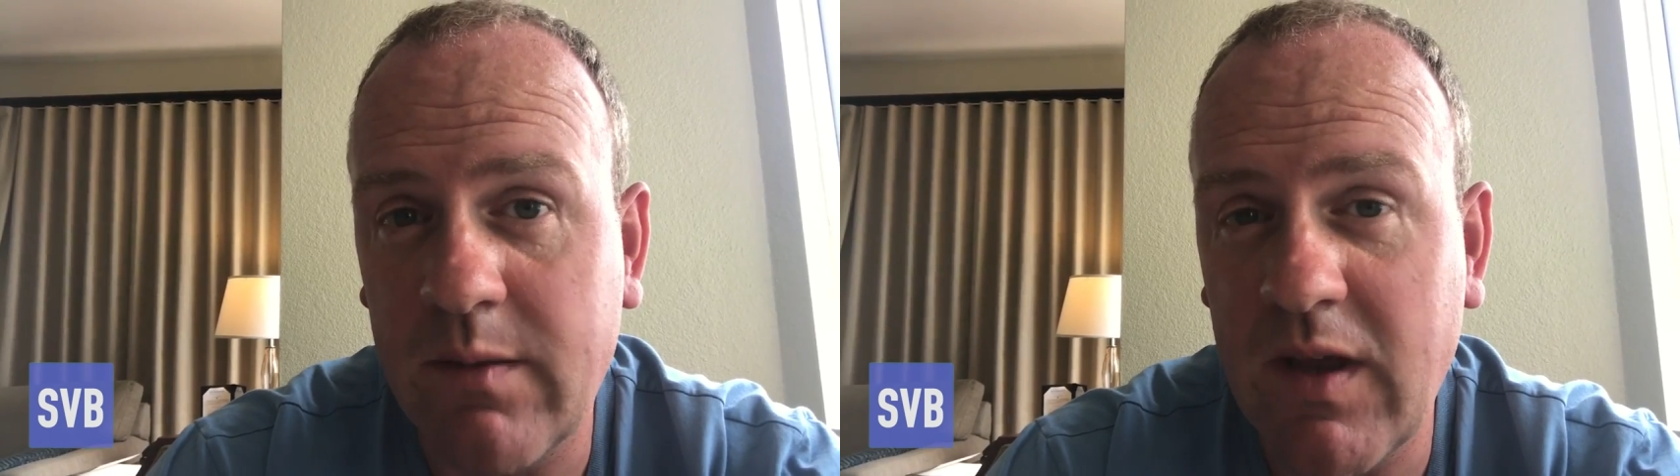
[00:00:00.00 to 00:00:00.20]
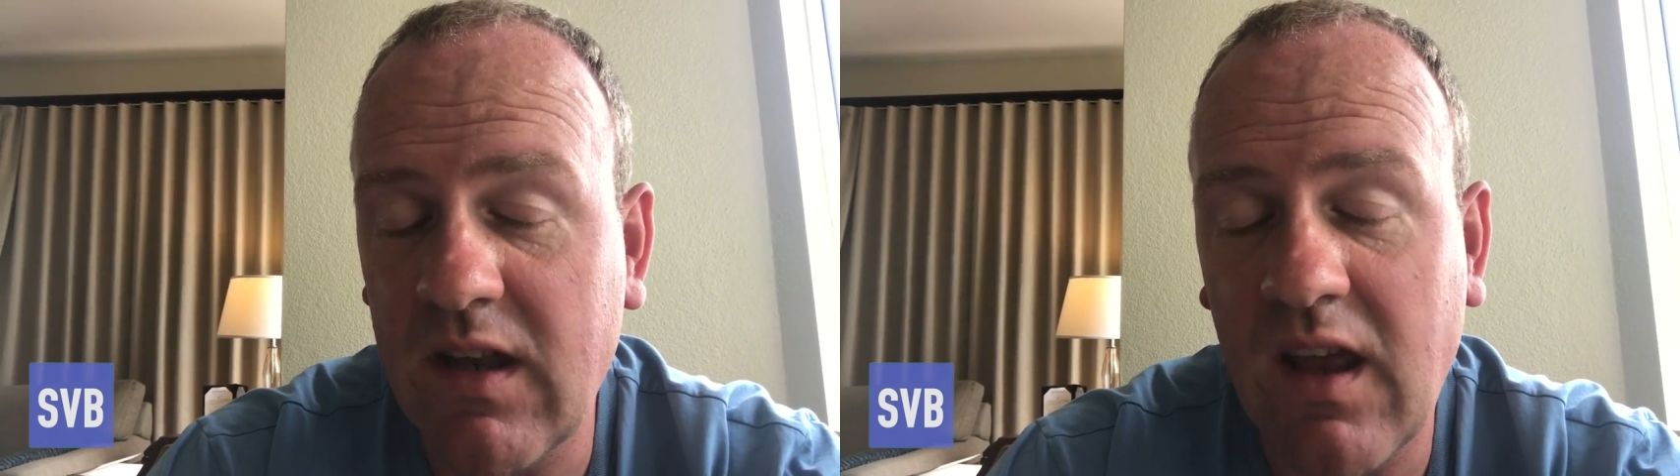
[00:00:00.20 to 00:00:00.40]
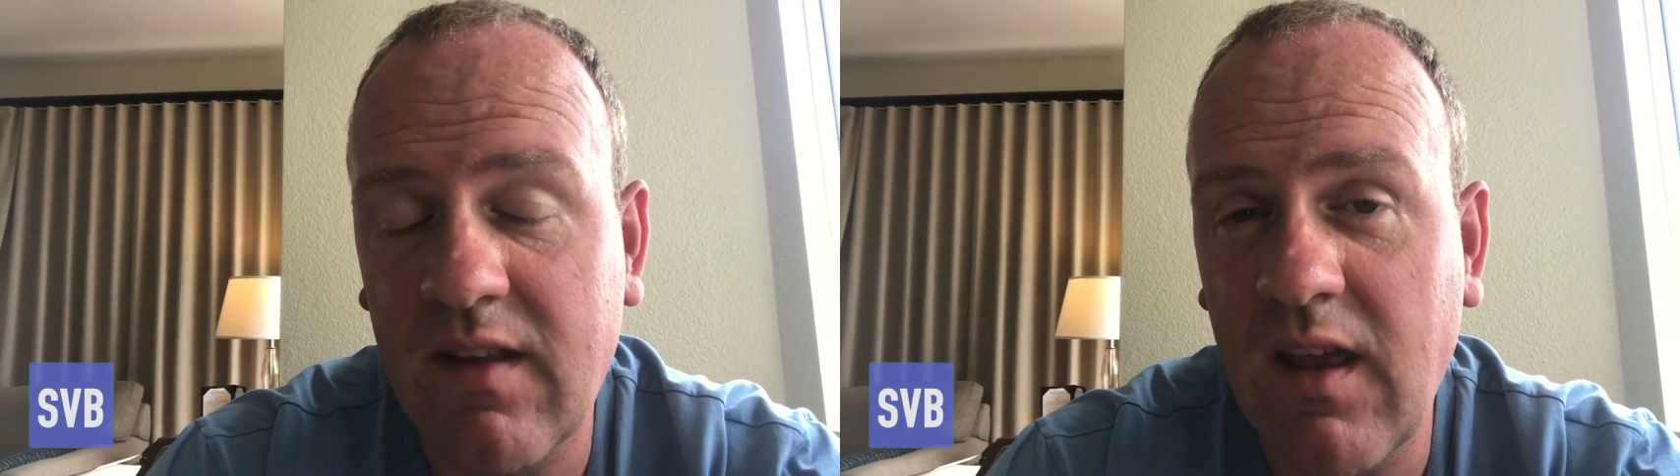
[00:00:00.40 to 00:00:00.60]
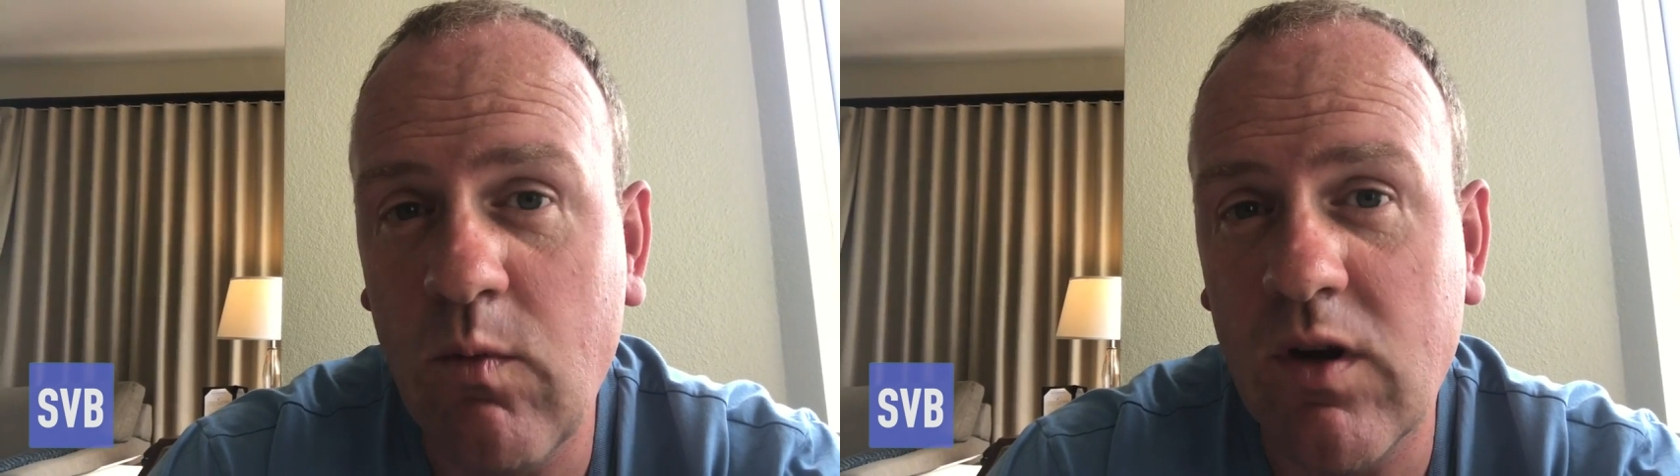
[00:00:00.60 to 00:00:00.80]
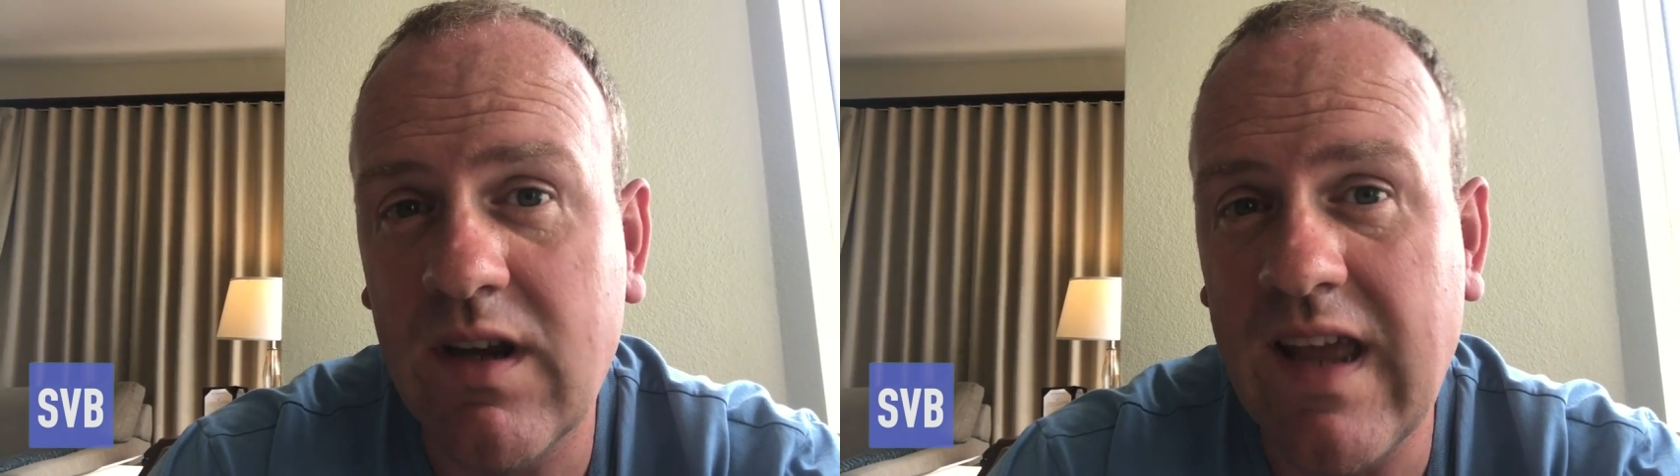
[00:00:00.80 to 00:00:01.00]
I mean, they, they,
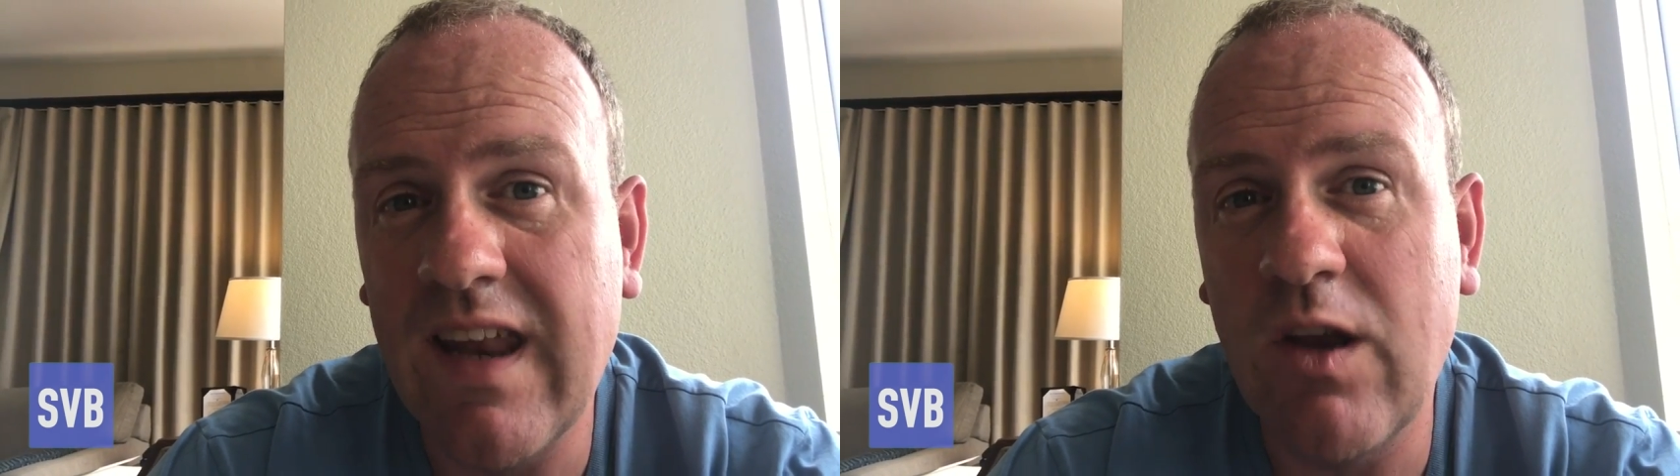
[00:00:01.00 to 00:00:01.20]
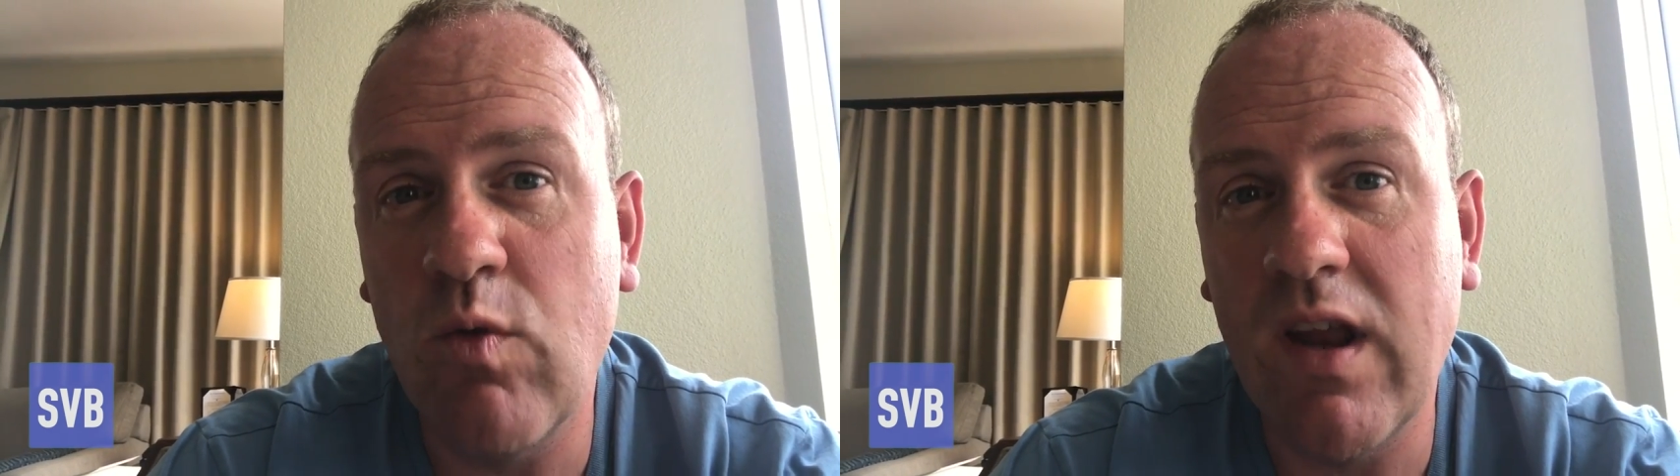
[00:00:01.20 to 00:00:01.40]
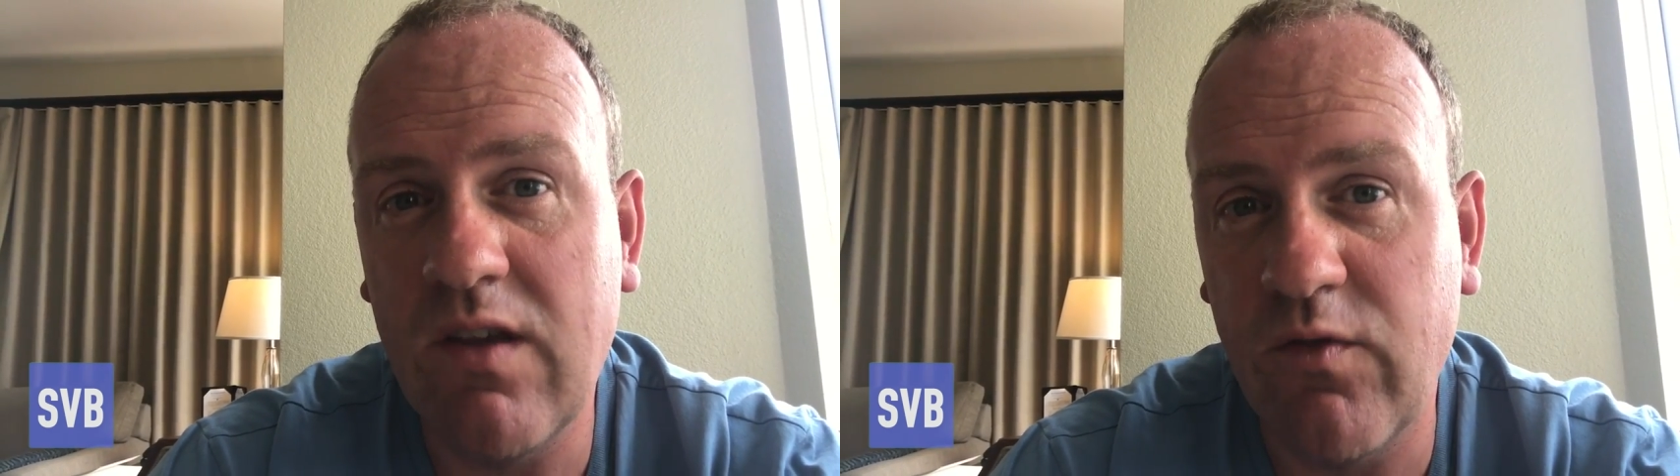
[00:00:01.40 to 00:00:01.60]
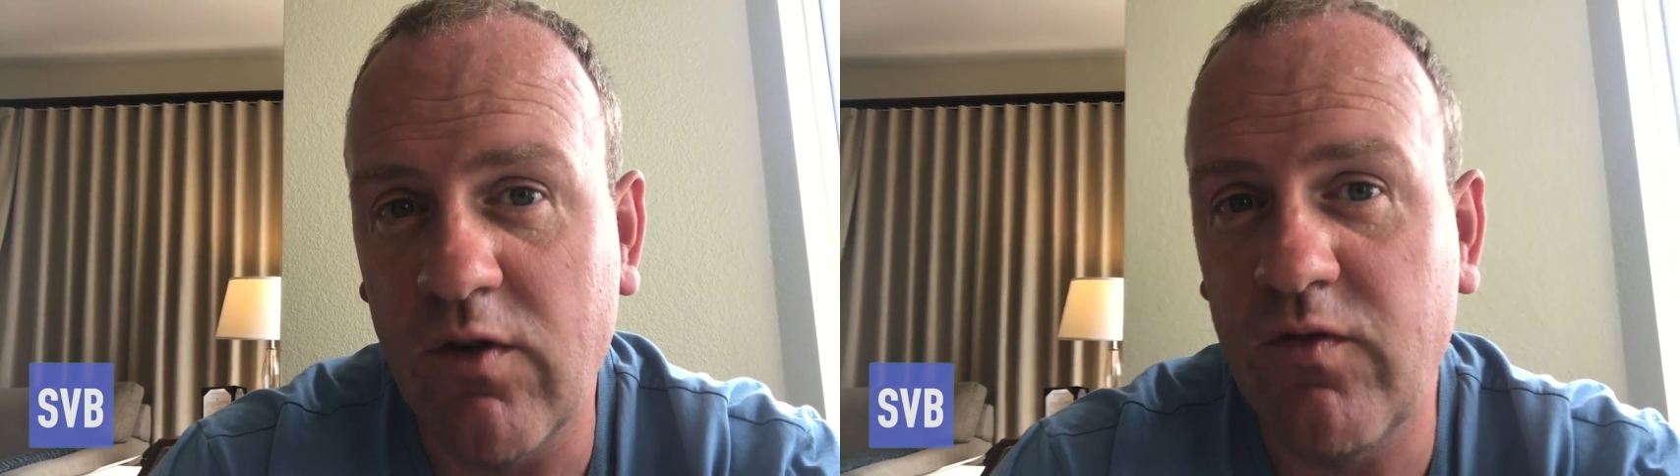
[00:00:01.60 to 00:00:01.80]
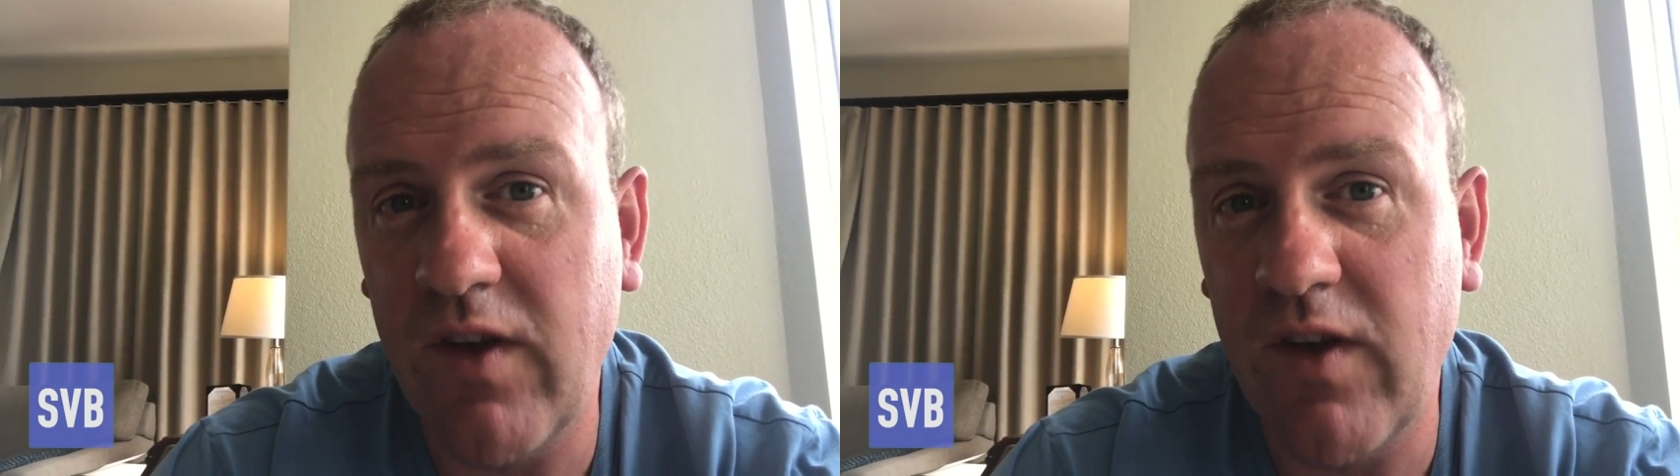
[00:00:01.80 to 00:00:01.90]
were getting ready for